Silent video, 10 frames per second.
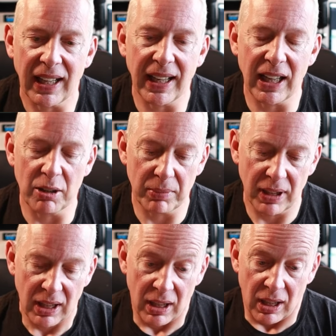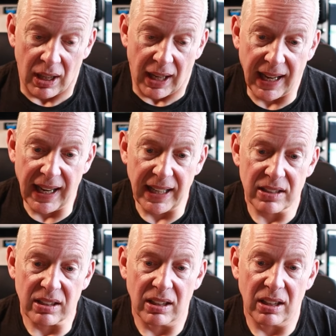Um,
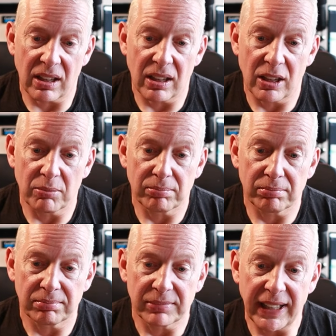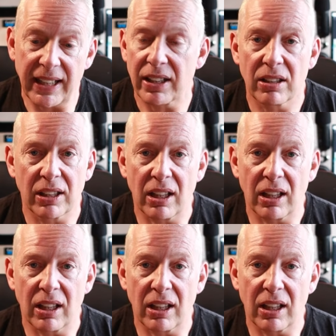and um, yeah,